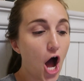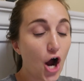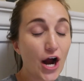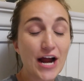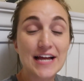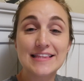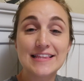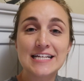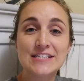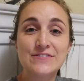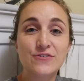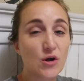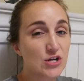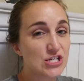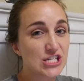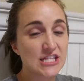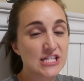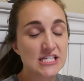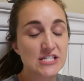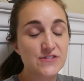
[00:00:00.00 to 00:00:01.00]
All right, thanks for
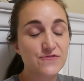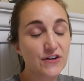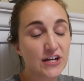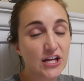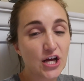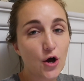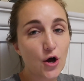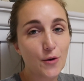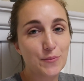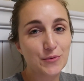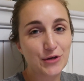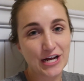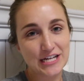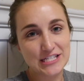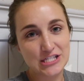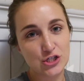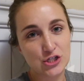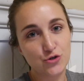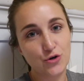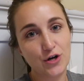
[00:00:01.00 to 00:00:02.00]
watching this video. Hope you
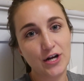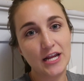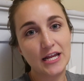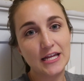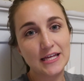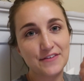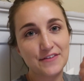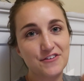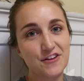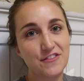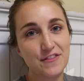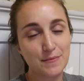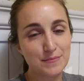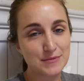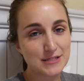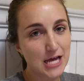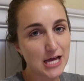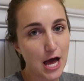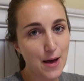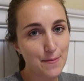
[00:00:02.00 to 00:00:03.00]
guys enjoyed it. Give it a
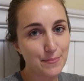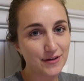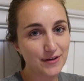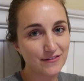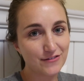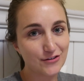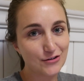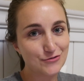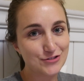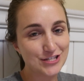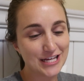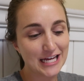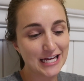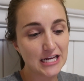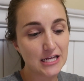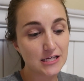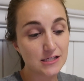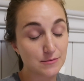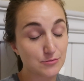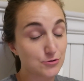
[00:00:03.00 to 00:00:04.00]
thumbs up if you
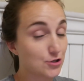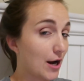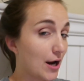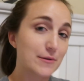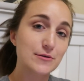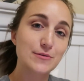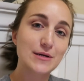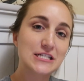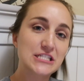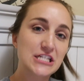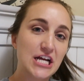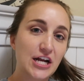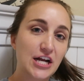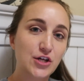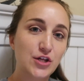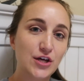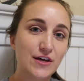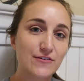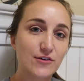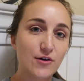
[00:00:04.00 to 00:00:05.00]
did. Subscribe to my
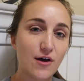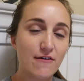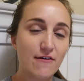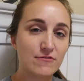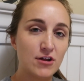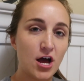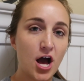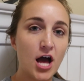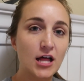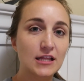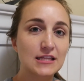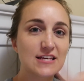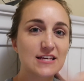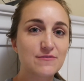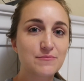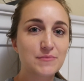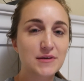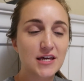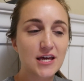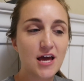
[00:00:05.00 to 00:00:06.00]
channel if you have not.
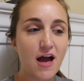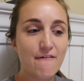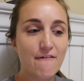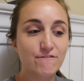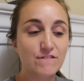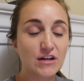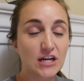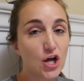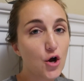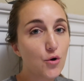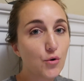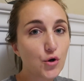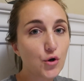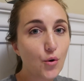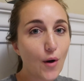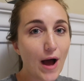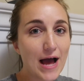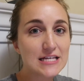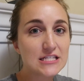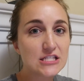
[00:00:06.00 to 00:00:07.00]
Leave me a video
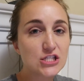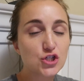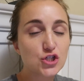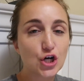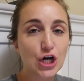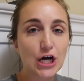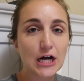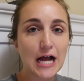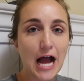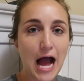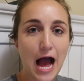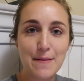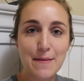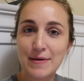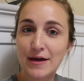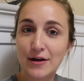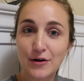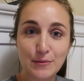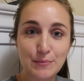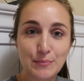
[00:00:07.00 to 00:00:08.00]
request or a
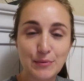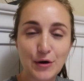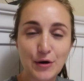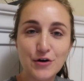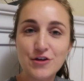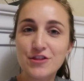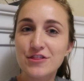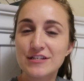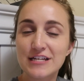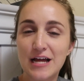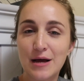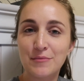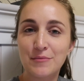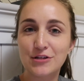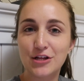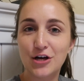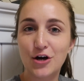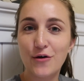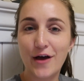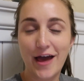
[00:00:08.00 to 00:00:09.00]
comment or both down
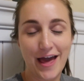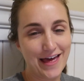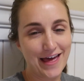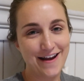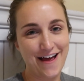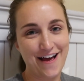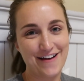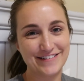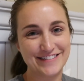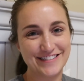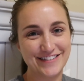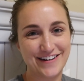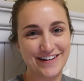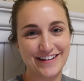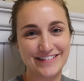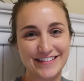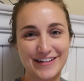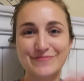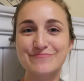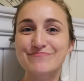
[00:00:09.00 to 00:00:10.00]
below, and I'll see you
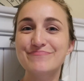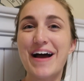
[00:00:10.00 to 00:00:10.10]
next time.